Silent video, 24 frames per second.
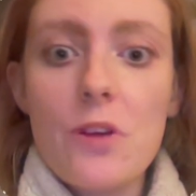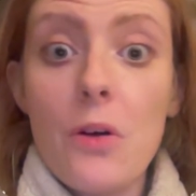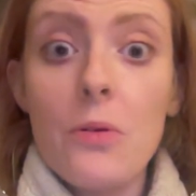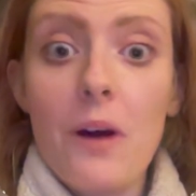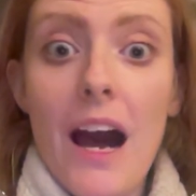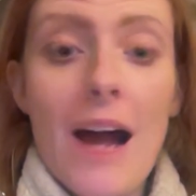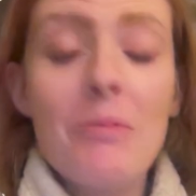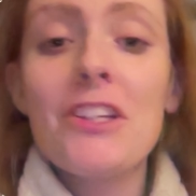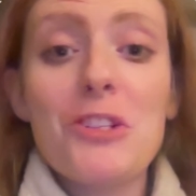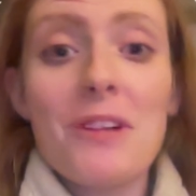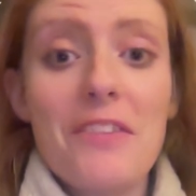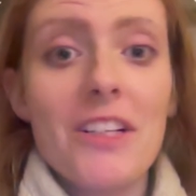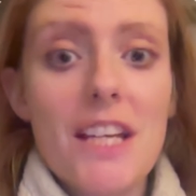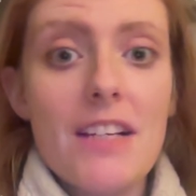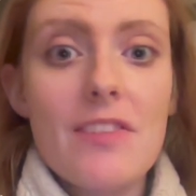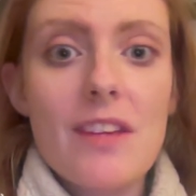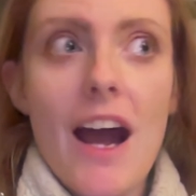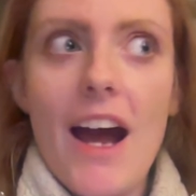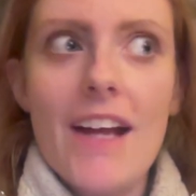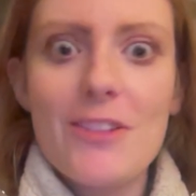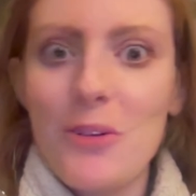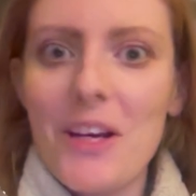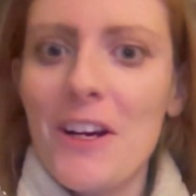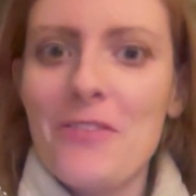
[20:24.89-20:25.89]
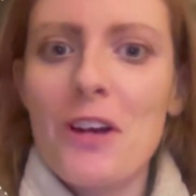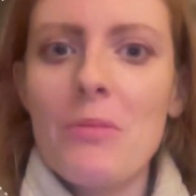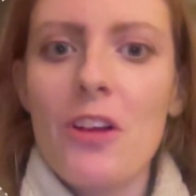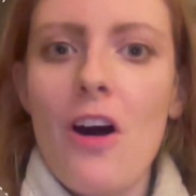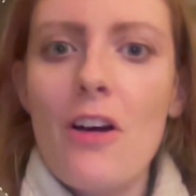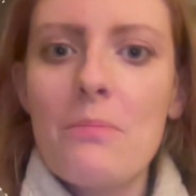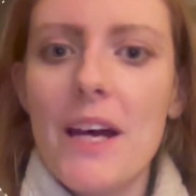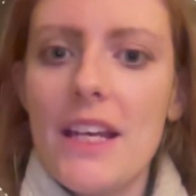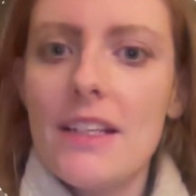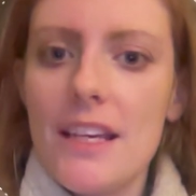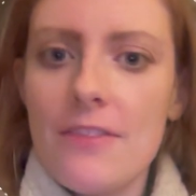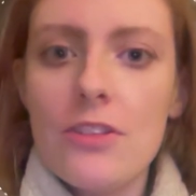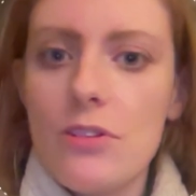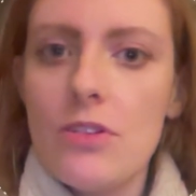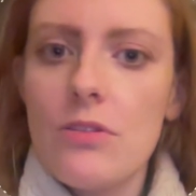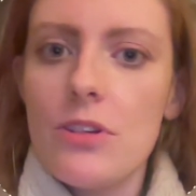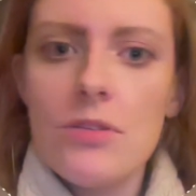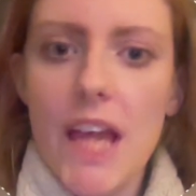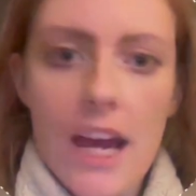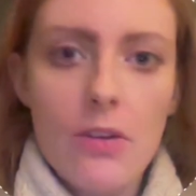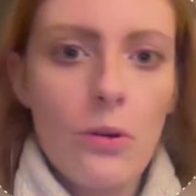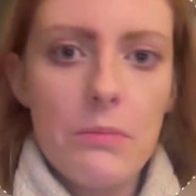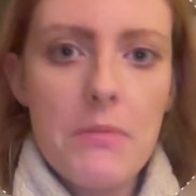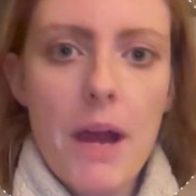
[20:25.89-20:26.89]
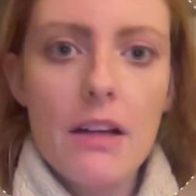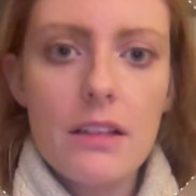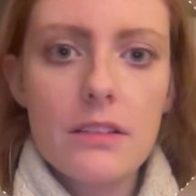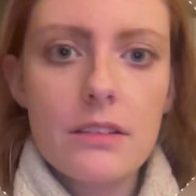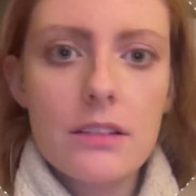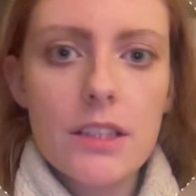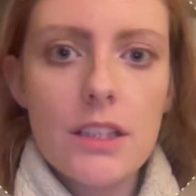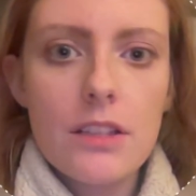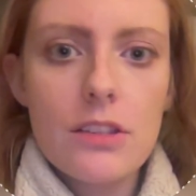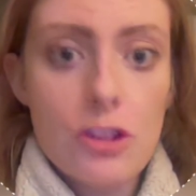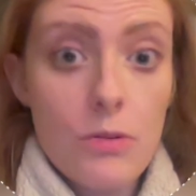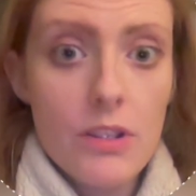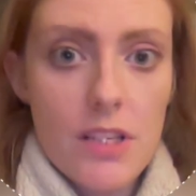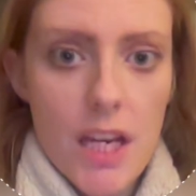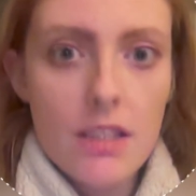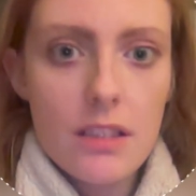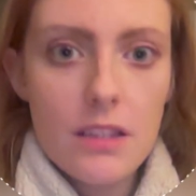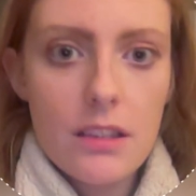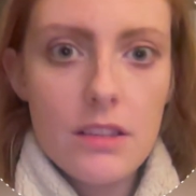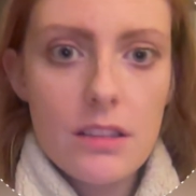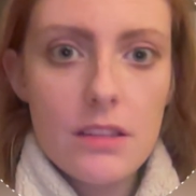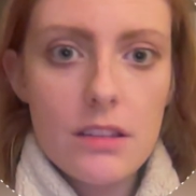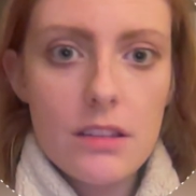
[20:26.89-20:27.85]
I'm like just playing on my computer for hours.